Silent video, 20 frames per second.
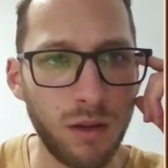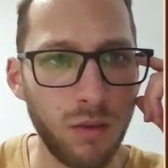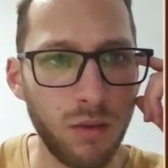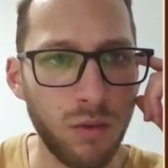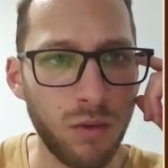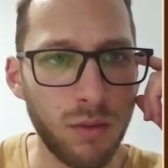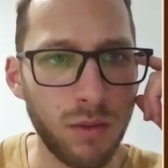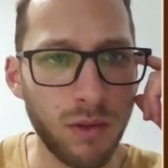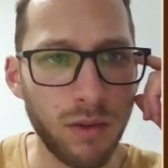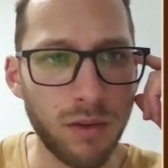
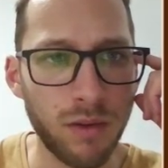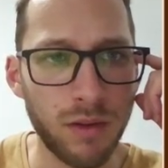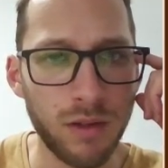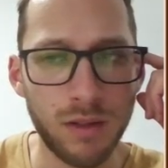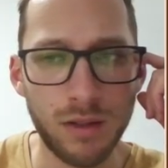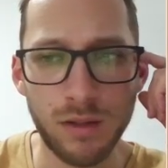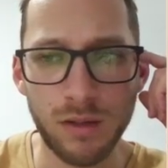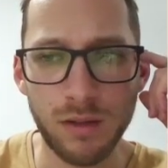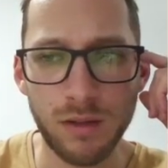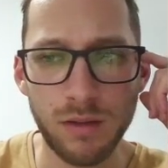What about
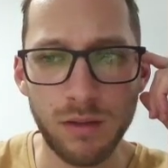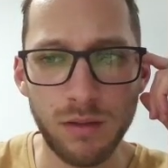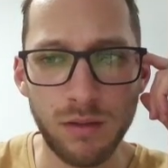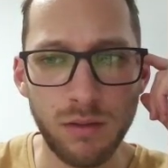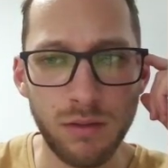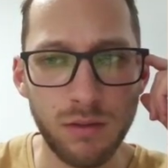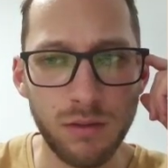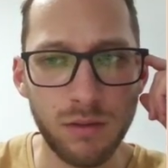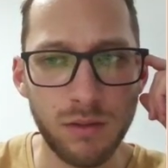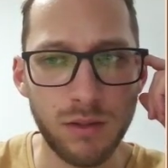this?
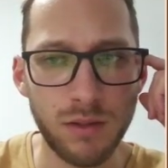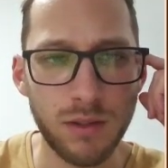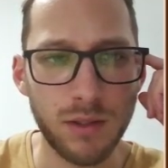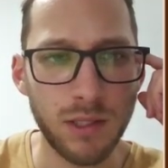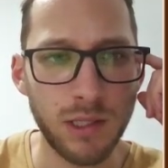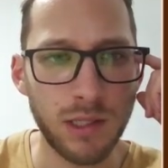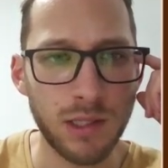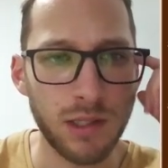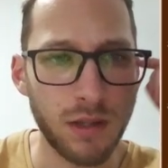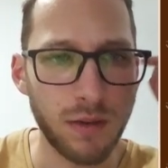
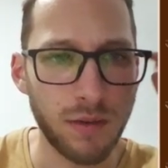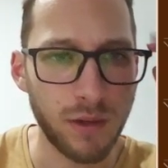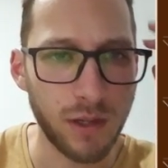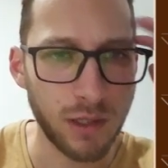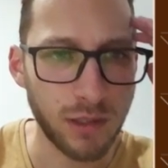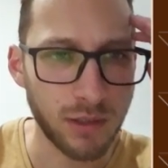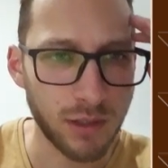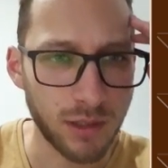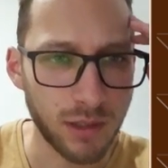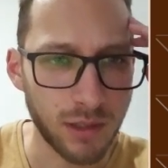6, 7,
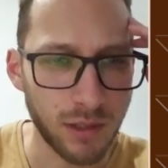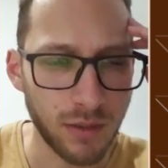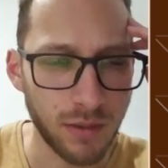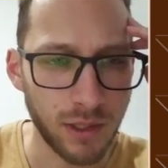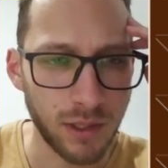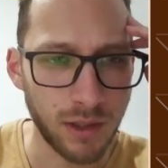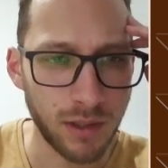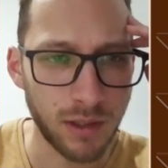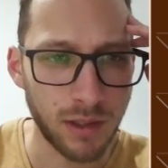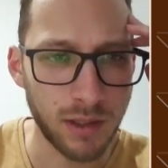8, 6, 7,
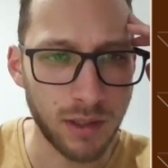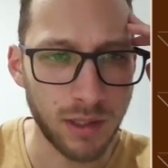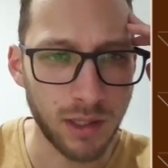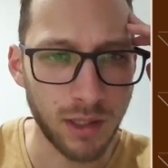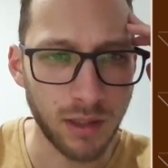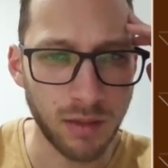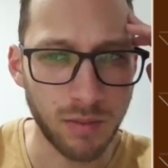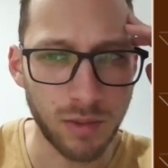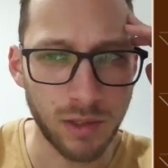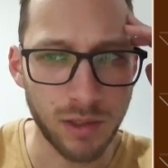8. This
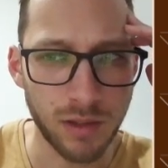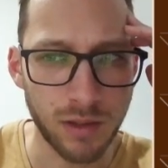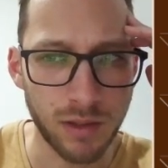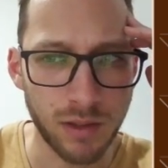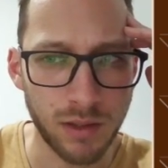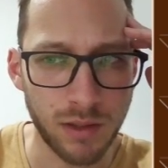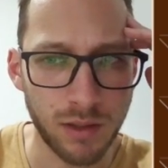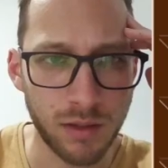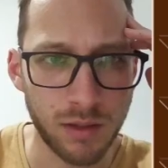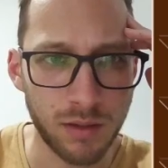can't be a
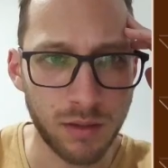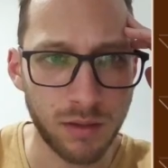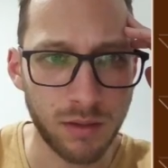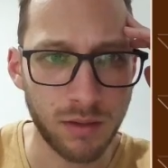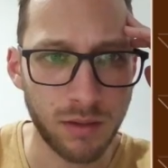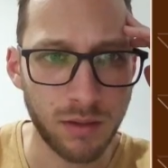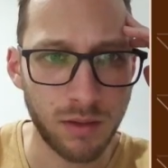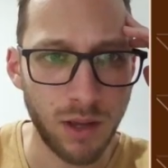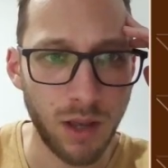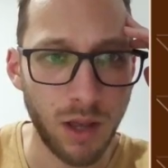6.
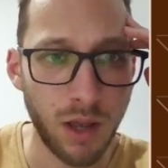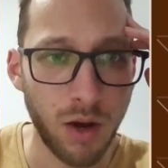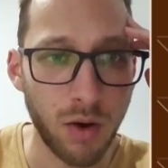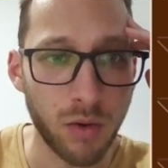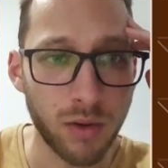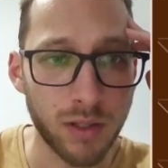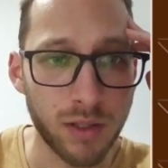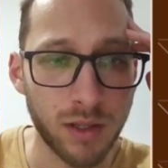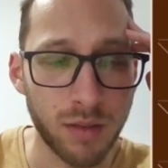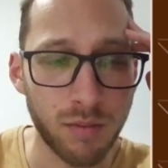Oh,
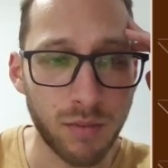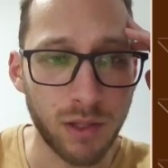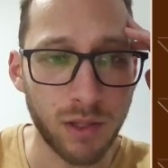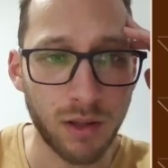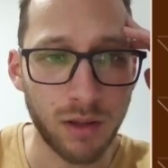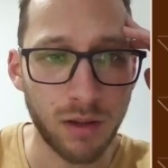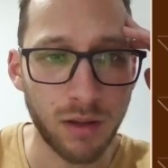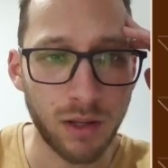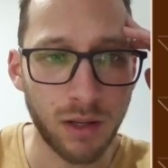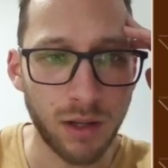this can be
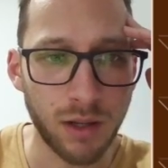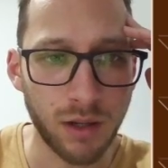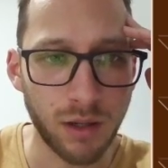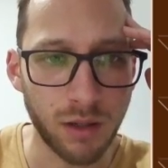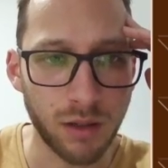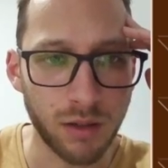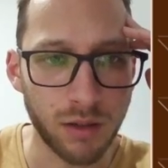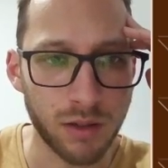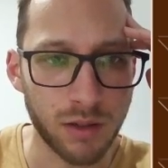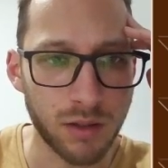a 9,
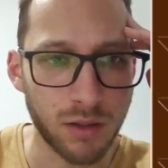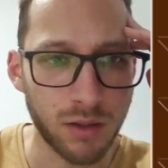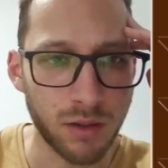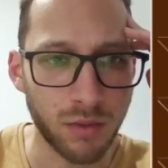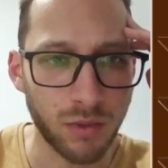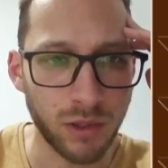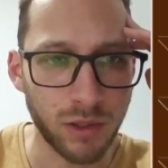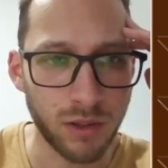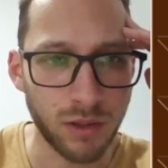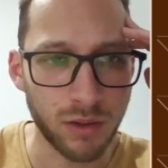because,
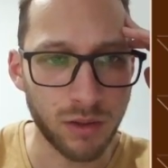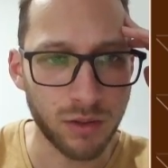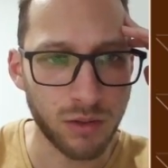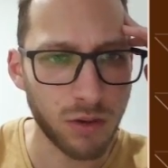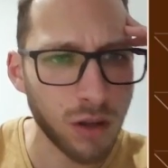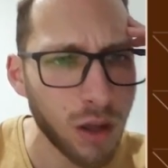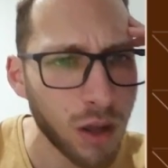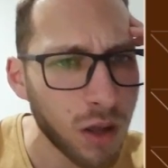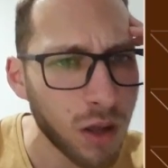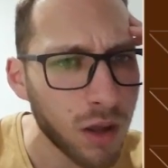wait,
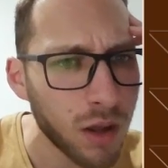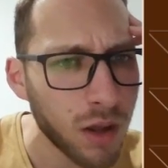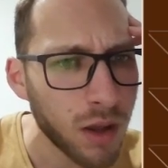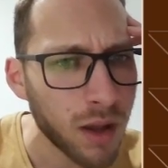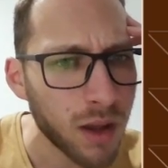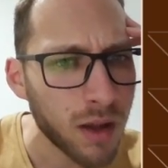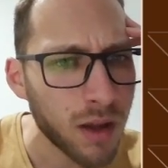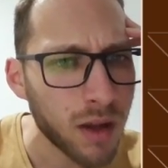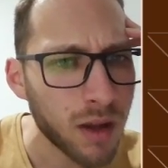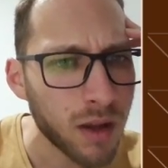
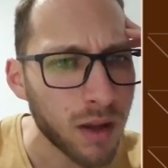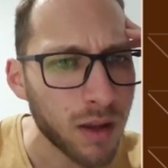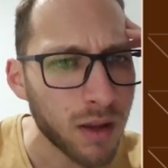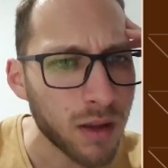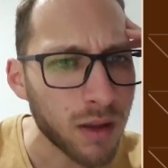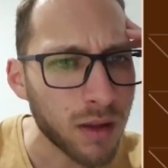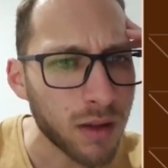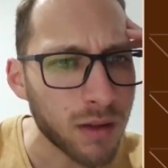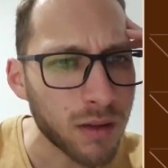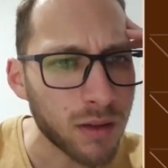
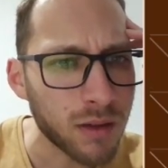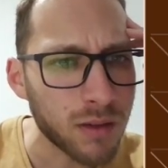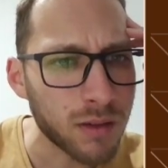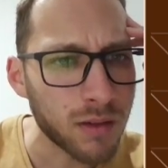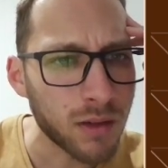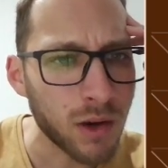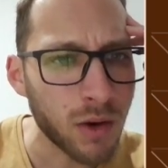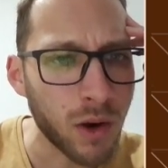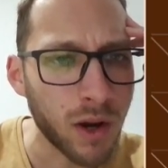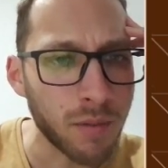
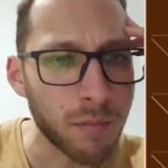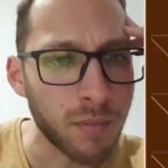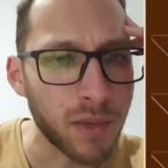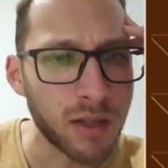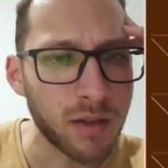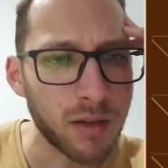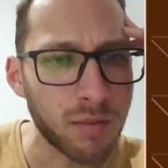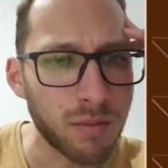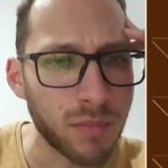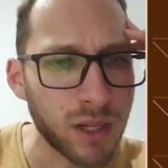oh, I
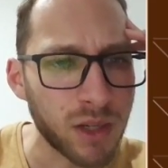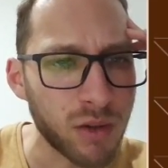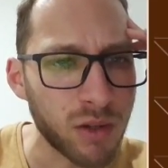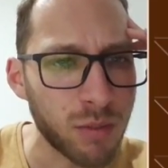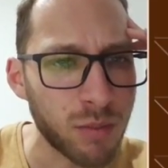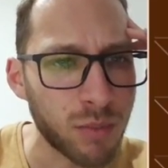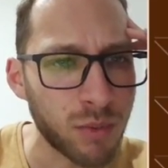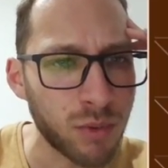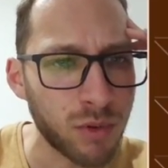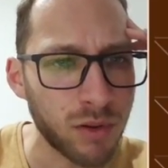manually
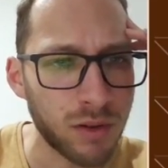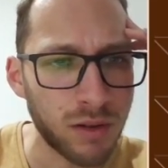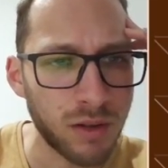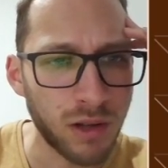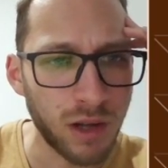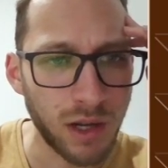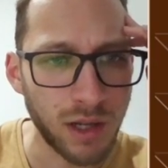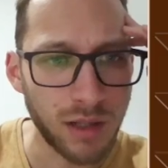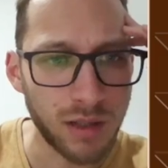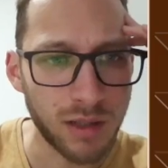put the
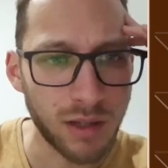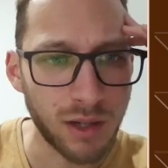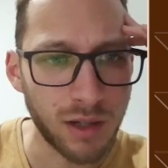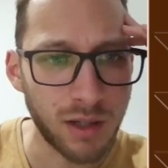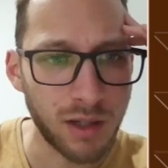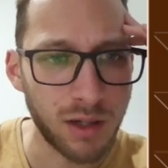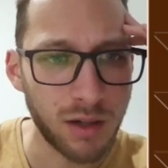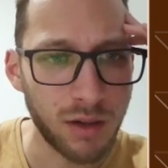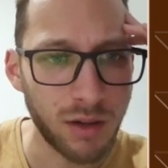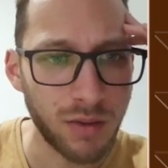8, 9
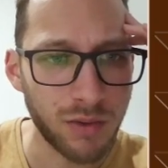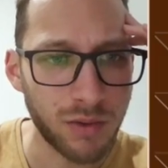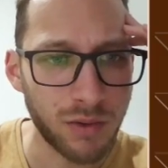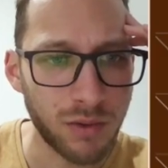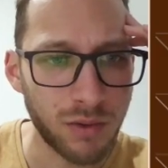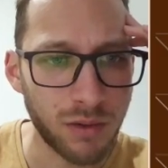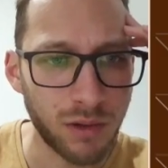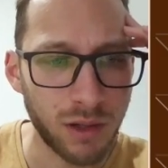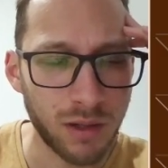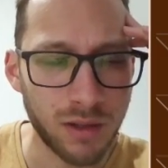here
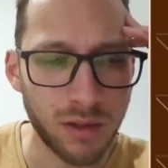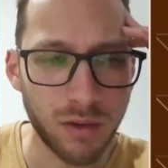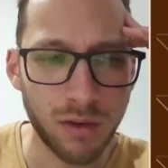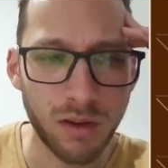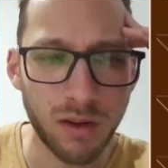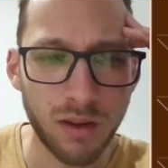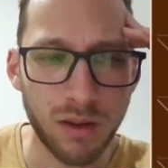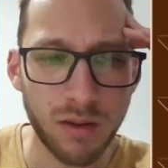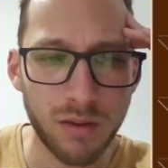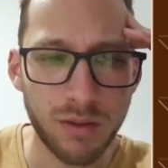after I saw
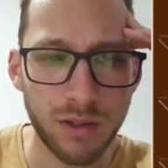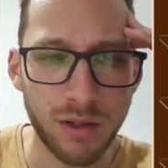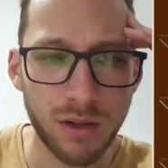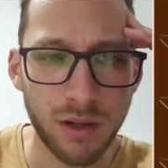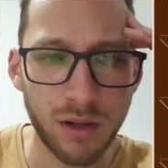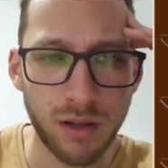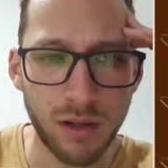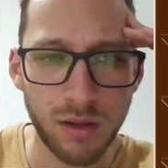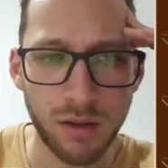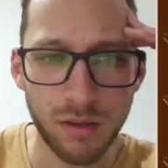that there's a
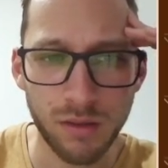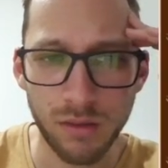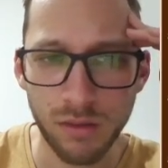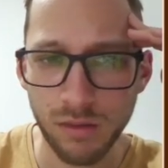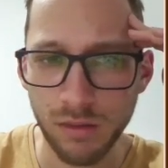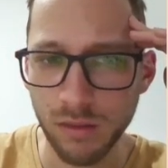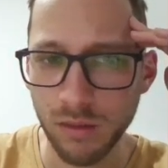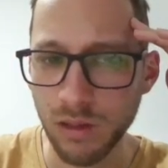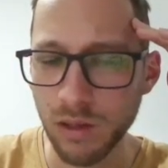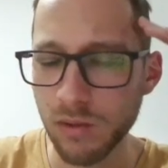9 here?
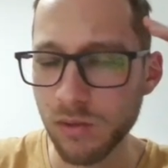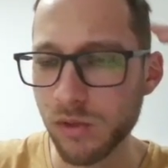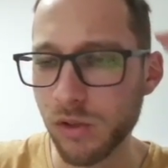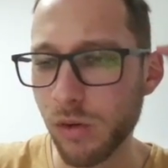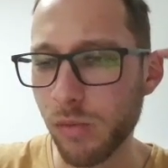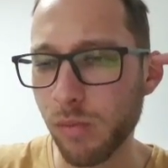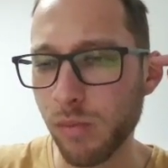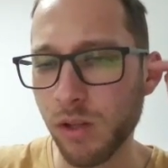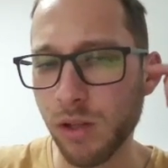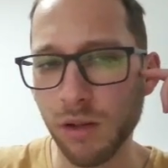Good
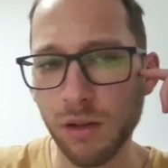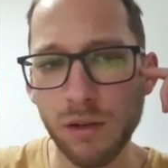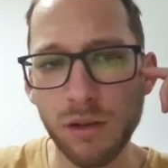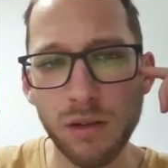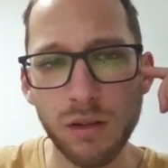job, me.